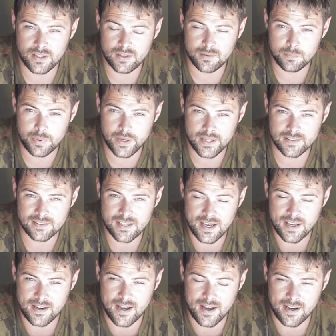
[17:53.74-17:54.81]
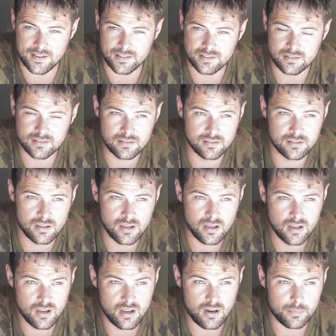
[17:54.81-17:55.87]
in peg 10 had,
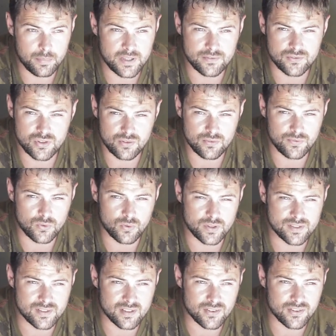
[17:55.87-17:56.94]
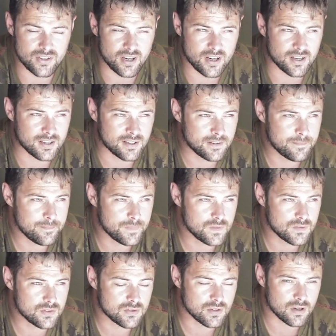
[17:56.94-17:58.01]
I believe, 2 40s and a 30.
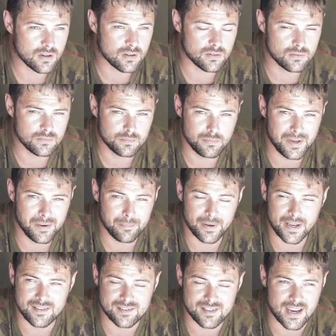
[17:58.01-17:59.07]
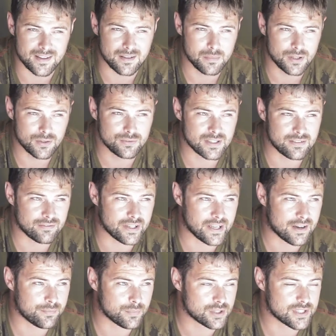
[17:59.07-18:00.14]
So me and Ben sat in the middle, didn't
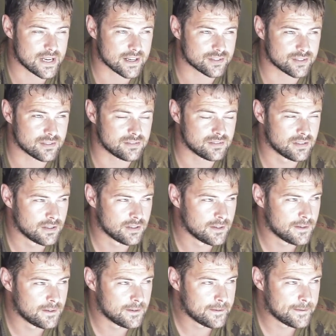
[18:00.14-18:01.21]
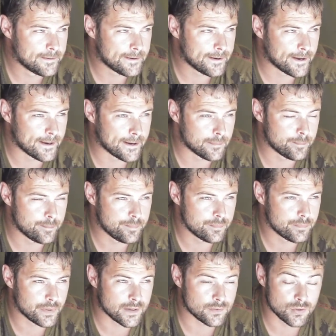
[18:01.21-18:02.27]
really have much action,
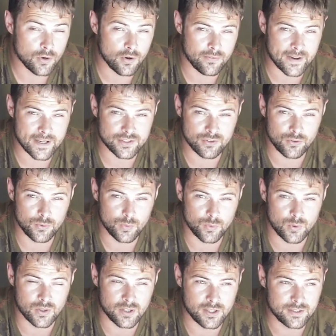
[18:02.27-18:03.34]
but there was a lot of action on the water.